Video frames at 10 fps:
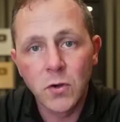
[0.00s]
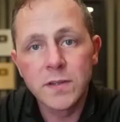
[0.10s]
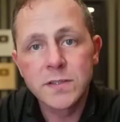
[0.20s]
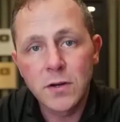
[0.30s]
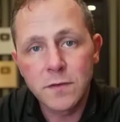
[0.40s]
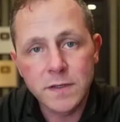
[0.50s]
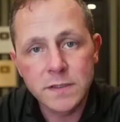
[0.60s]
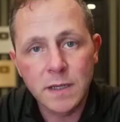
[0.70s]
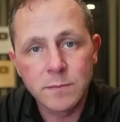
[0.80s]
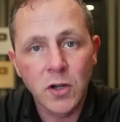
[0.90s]
on the
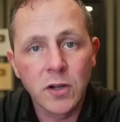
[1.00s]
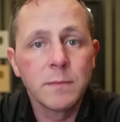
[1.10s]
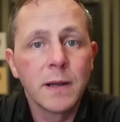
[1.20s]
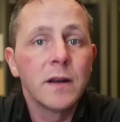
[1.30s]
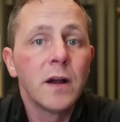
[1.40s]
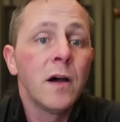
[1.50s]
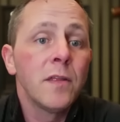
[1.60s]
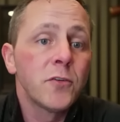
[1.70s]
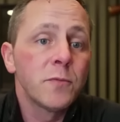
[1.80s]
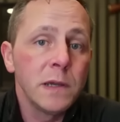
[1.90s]
surface, I'm talking about
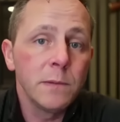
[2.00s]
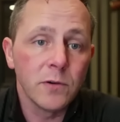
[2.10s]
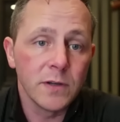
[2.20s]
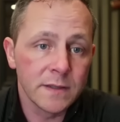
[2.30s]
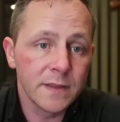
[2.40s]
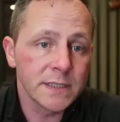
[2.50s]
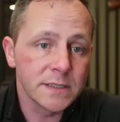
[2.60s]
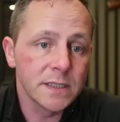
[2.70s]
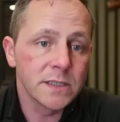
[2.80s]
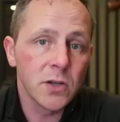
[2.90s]
other people, and
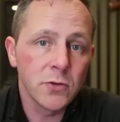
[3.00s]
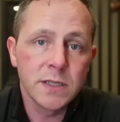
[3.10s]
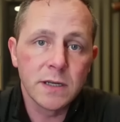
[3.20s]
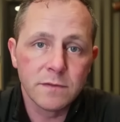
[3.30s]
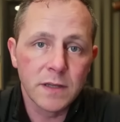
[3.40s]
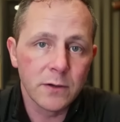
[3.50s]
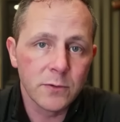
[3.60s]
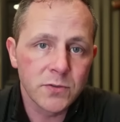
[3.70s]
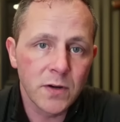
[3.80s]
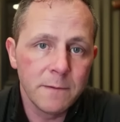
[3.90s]
that's dissociative
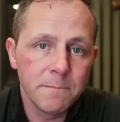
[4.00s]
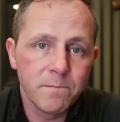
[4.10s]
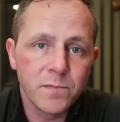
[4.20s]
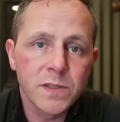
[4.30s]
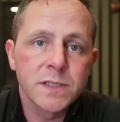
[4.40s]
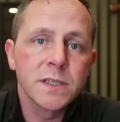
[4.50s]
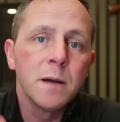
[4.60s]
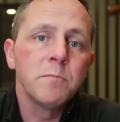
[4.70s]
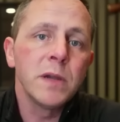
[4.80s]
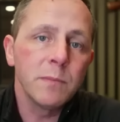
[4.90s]
language, right?
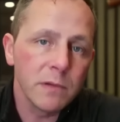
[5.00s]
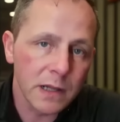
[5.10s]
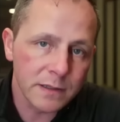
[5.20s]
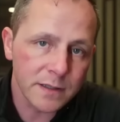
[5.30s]
Some people out